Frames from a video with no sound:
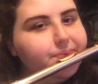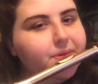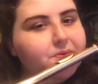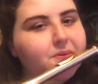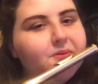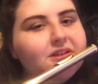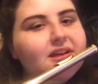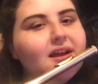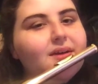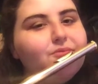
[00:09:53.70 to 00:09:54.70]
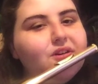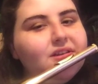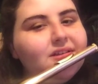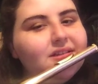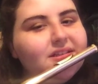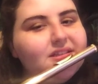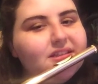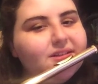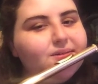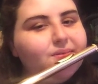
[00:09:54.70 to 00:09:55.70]
One more time. 1,
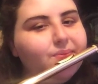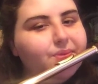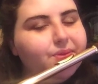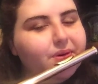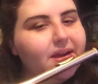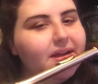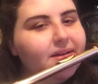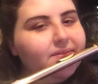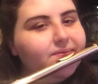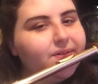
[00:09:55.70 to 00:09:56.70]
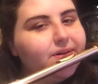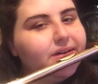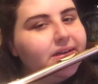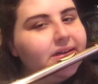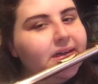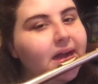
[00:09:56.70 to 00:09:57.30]
2, 3, 4.